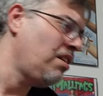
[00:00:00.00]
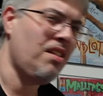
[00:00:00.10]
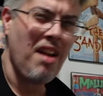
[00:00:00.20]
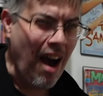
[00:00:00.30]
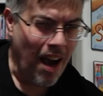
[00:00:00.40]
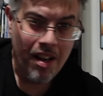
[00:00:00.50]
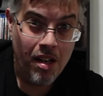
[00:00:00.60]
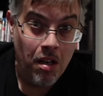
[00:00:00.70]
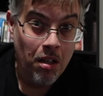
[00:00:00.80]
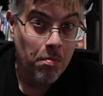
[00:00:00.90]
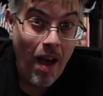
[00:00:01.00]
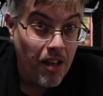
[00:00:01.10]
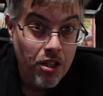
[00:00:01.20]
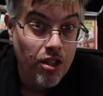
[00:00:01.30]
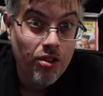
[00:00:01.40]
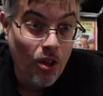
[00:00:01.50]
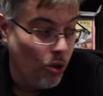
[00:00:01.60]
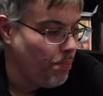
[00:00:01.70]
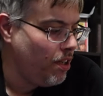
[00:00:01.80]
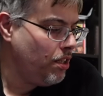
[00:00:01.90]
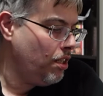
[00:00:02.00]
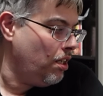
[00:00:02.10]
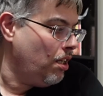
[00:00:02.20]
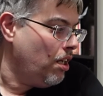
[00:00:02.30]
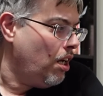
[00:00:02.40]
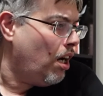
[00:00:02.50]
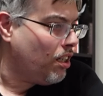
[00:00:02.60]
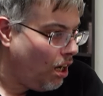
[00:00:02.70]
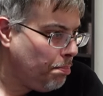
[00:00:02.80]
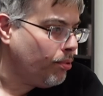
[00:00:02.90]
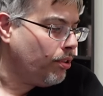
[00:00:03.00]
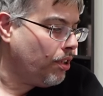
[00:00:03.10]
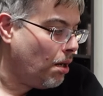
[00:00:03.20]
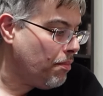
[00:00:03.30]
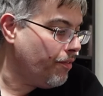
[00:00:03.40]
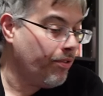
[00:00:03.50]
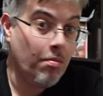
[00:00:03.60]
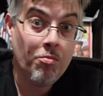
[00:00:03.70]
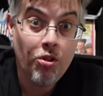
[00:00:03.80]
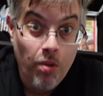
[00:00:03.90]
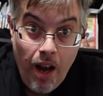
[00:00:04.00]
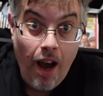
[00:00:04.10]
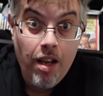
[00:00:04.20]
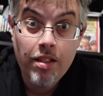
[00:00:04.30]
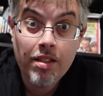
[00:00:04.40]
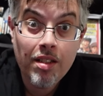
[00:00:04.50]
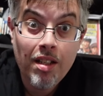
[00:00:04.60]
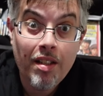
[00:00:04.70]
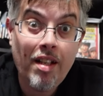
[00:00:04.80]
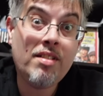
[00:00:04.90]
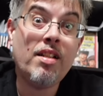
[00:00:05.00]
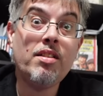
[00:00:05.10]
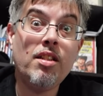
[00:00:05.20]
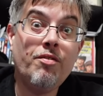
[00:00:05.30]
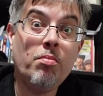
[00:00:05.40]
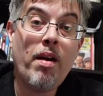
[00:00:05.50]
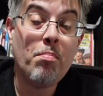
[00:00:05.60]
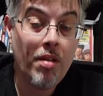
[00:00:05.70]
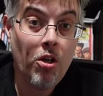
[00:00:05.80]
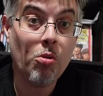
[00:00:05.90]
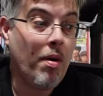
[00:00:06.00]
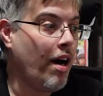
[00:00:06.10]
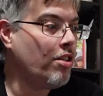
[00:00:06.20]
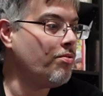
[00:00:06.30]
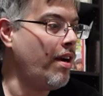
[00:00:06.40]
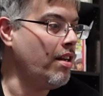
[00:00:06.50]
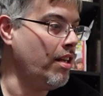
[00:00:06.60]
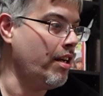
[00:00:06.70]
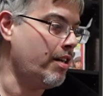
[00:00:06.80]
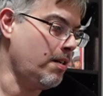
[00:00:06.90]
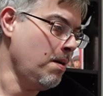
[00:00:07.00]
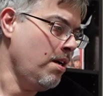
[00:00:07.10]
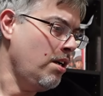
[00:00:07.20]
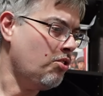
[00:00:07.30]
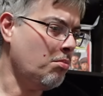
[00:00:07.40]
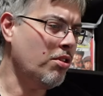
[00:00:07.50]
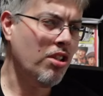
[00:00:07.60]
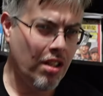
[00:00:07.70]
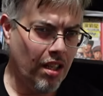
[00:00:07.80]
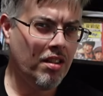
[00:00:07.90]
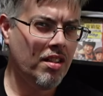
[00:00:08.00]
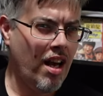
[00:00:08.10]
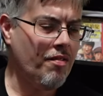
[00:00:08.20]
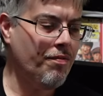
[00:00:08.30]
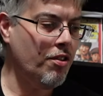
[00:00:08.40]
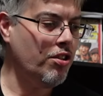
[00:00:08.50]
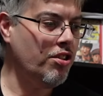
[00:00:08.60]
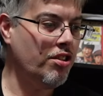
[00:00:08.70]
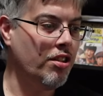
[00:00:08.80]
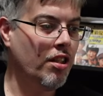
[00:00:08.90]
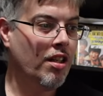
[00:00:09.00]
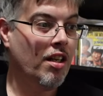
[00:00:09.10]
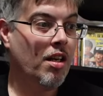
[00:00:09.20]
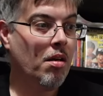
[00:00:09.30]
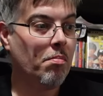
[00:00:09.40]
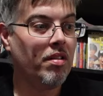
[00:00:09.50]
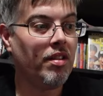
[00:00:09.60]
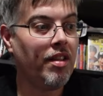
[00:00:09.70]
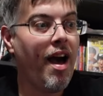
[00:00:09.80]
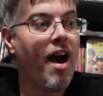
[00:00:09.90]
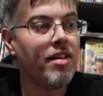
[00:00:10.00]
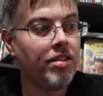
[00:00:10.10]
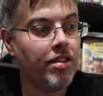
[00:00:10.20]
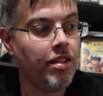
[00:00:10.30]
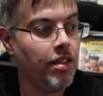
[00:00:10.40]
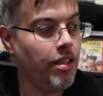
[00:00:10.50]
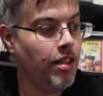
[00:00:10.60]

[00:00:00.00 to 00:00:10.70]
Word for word: nine packages to open. A couple are coming from you guys that sent stuff to my P O box right here. So I'm gonna get to that first. But the last,